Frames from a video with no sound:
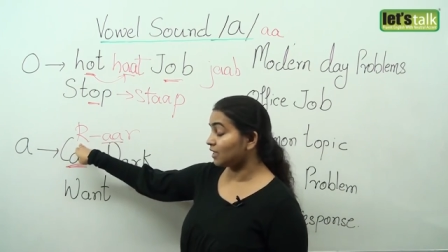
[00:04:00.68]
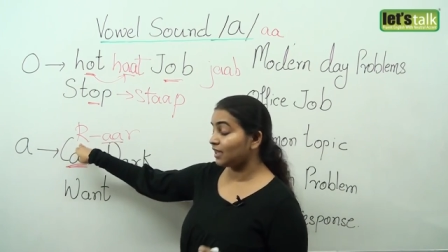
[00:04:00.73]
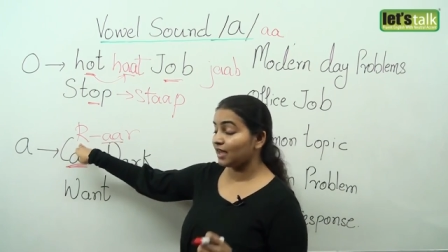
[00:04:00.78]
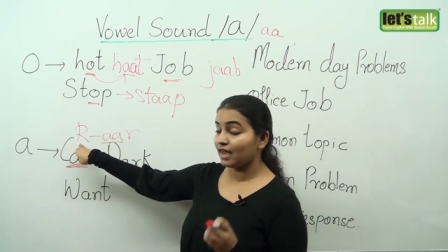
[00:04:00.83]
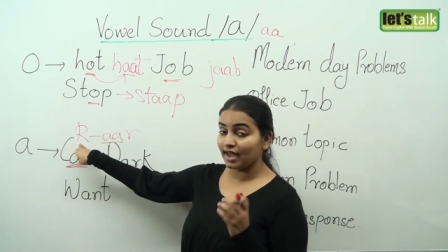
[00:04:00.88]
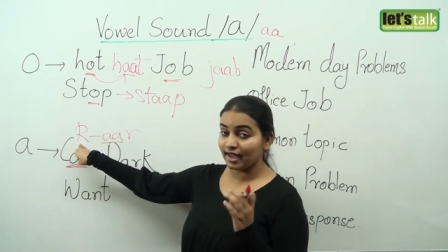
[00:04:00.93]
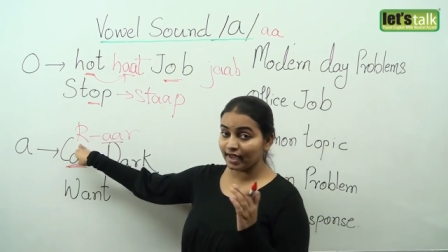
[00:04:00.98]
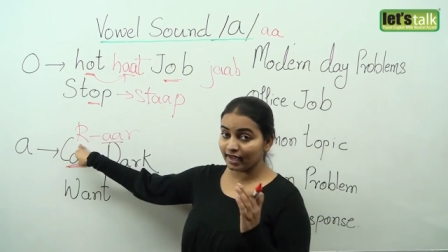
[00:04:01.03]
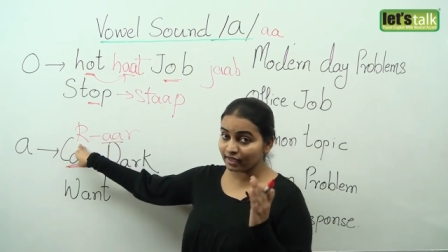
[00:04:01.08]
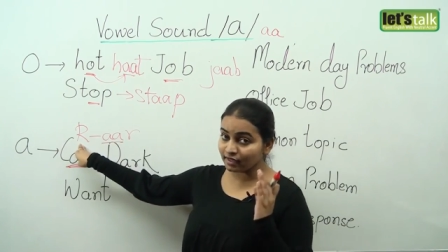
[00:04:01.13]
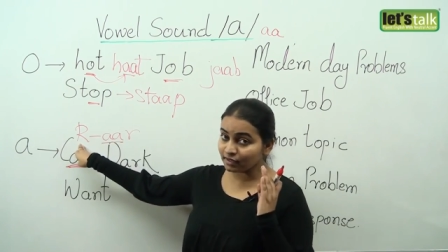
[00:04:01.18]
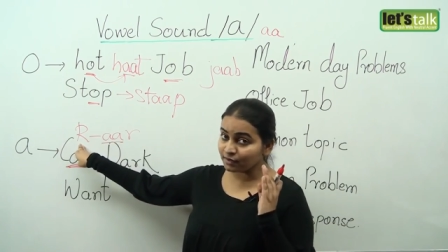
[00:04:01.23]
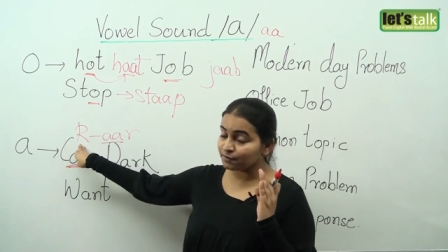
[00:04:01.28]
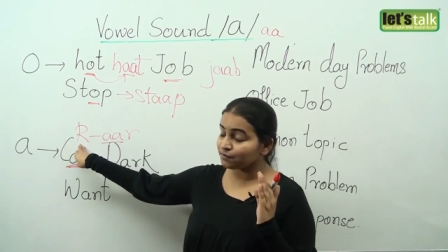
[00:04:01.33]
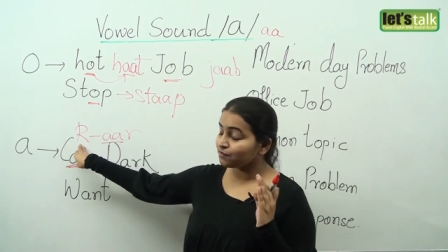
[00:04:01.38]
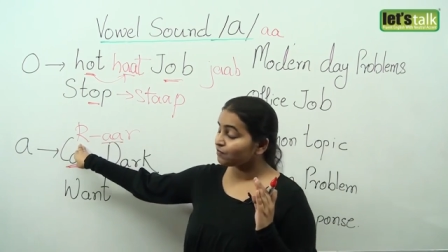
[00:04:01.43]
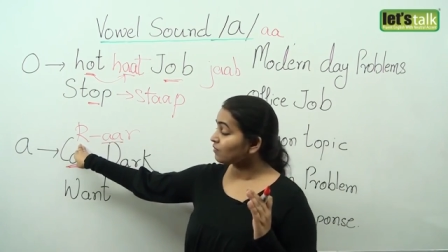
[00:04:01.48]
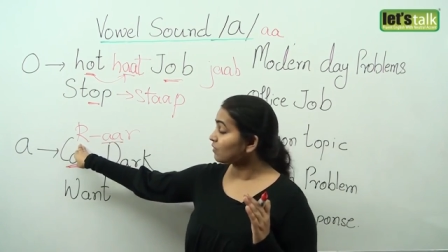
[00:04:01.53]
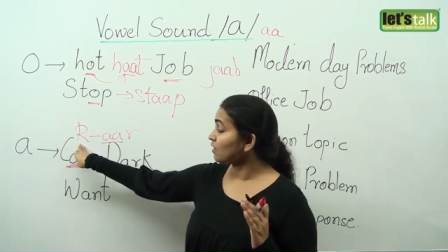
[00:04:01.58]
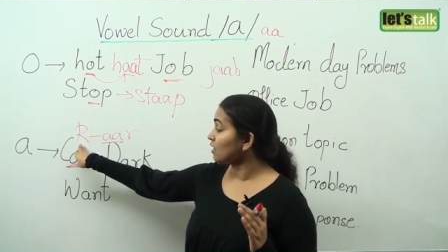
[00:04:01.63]
k,
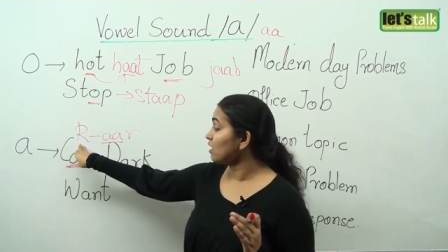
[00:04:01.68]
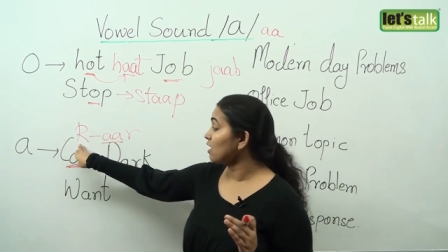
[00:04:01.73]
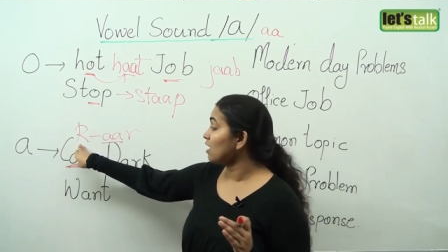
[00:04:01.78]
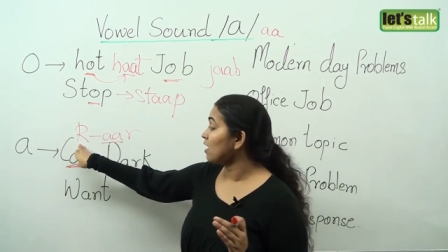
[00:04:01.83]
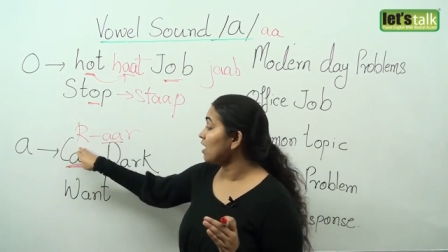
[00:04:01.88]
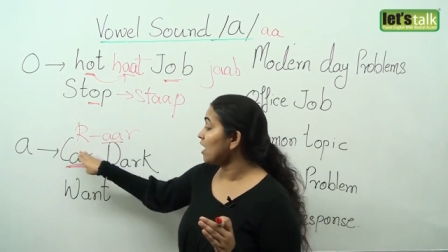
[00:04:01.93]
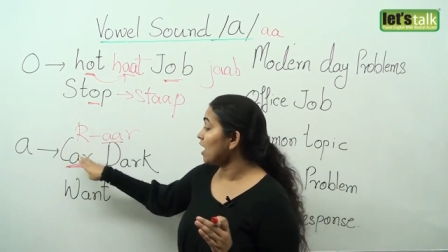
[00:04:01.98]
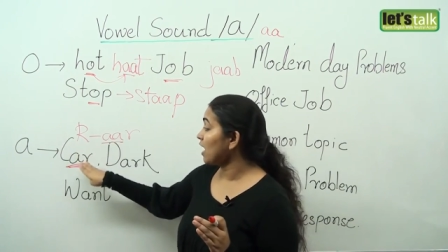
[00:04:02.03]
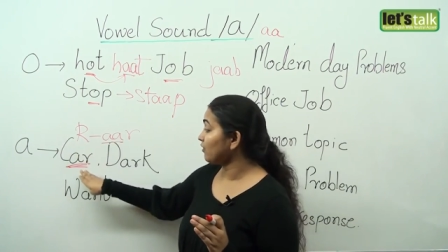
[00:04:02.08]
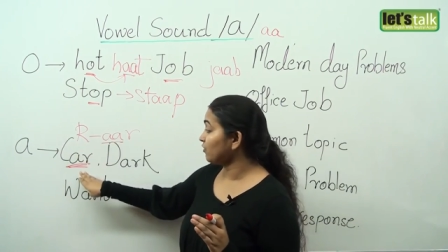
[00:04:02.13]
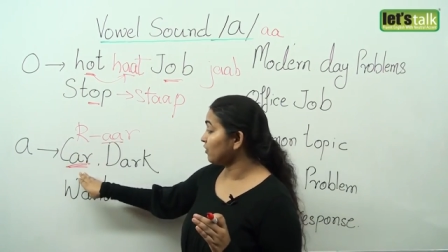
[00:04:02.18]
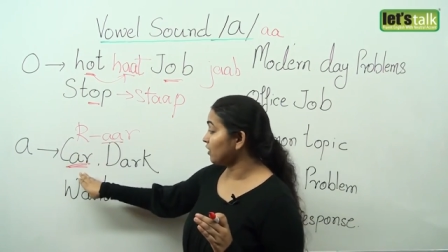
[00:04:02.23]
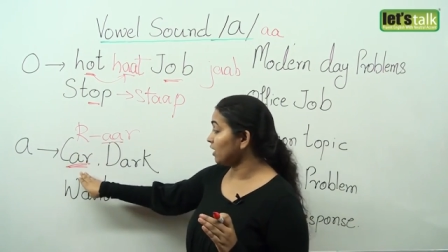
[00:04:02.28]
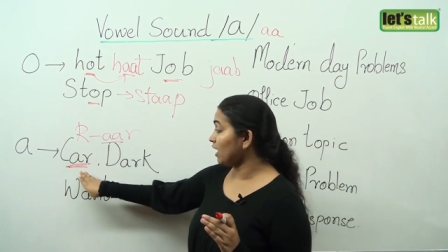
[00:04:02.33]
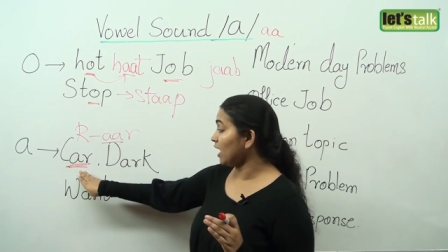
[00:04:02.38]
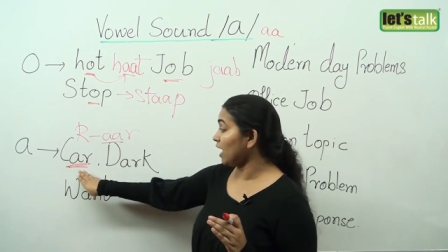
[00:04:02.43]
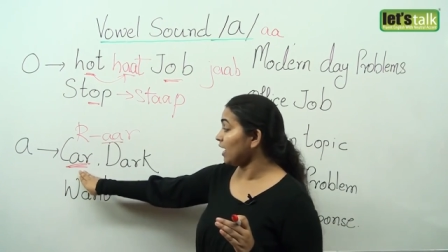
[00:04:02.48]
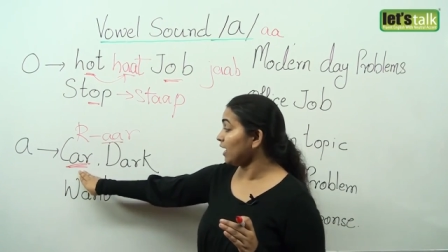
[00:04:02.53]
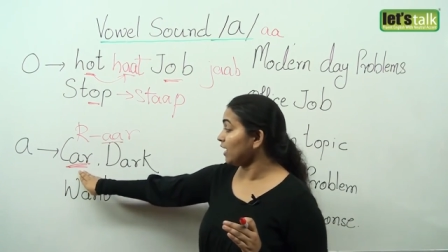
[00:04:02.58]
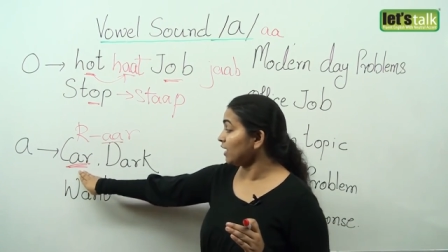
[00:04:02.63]
and
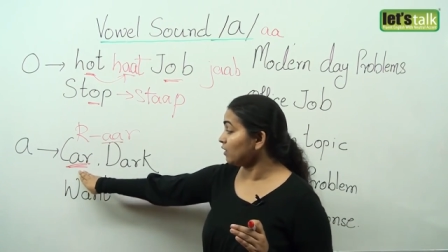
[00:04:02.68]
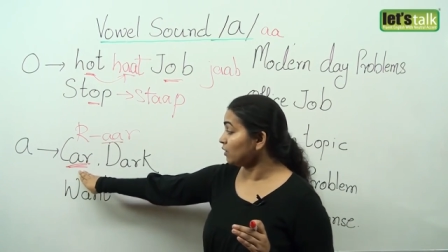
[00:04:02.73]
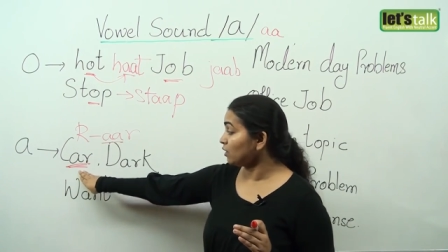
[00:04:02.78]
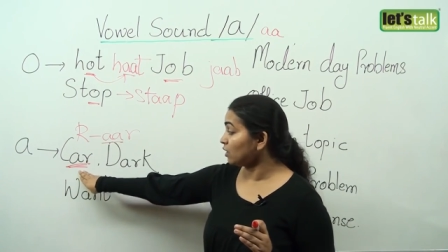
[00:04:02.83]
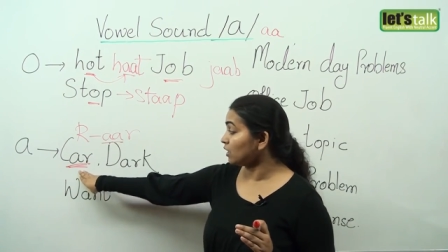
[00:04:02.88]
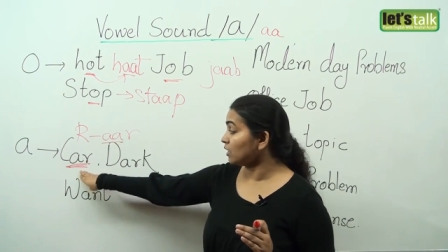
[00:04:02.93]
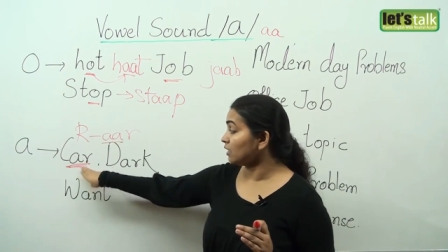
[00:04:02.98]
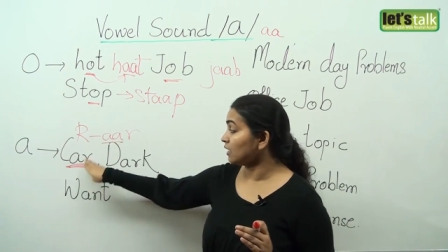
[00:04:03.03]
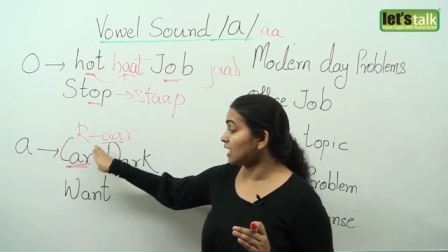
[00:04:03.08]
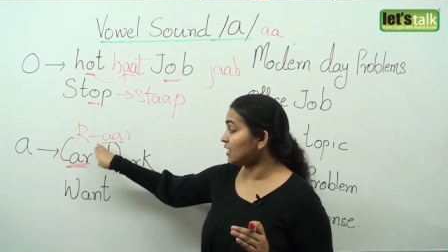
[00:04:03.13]
the a